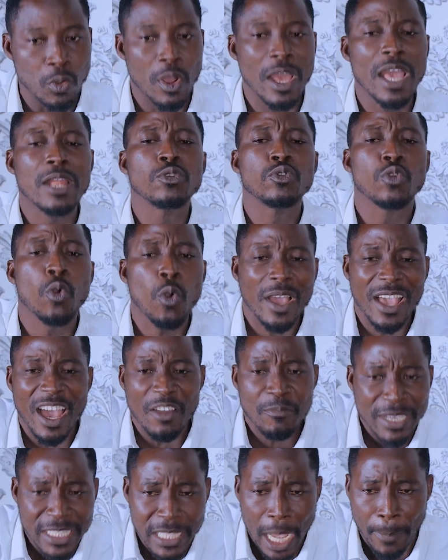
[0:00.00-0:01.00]
you know, no
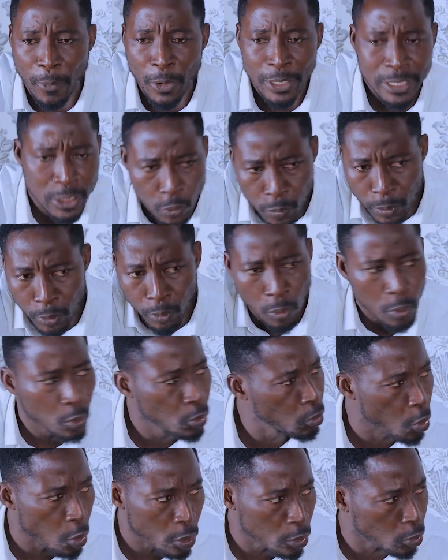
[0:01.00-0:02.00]
government appointee will be
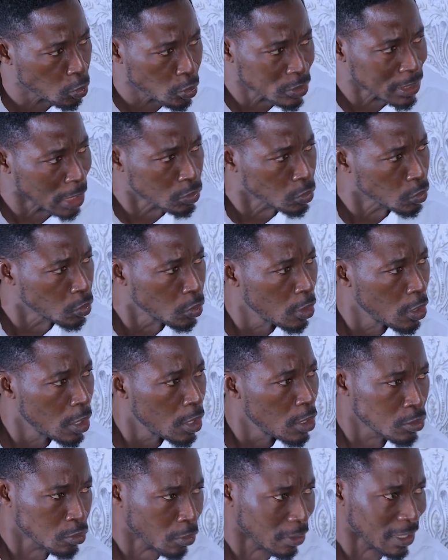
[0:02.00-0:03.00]
going closer to
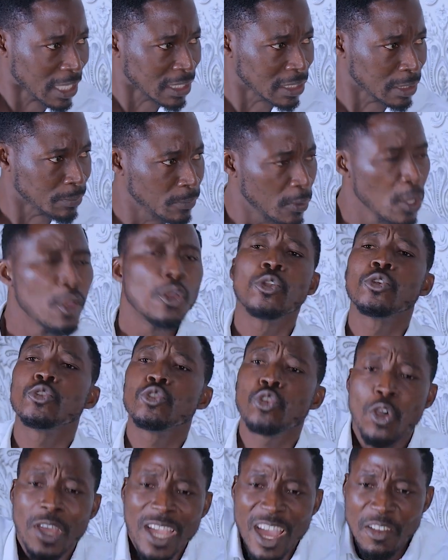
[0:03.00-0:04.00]
scholarship.
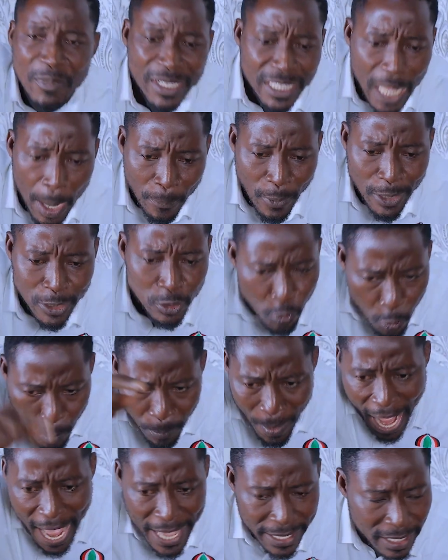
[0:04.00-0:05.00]
No government appointee will
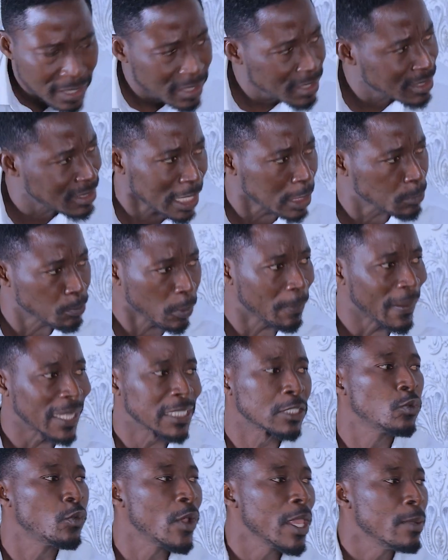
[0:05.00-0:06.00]
buy state
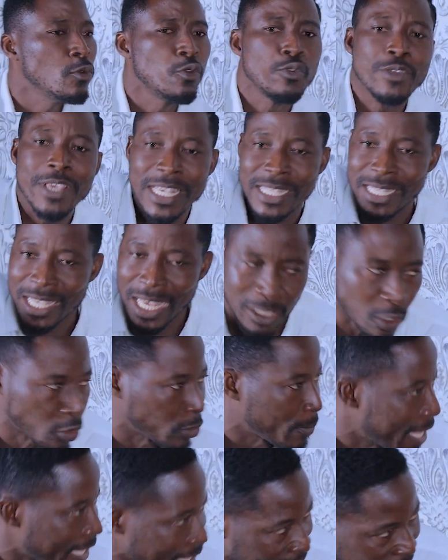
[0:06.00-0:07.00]
property. We know here's the castle
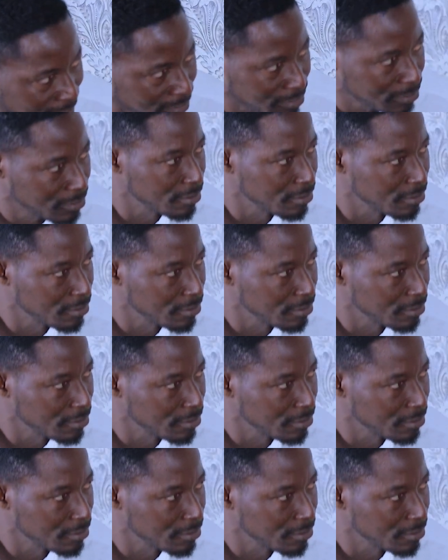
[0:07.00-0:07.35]
be.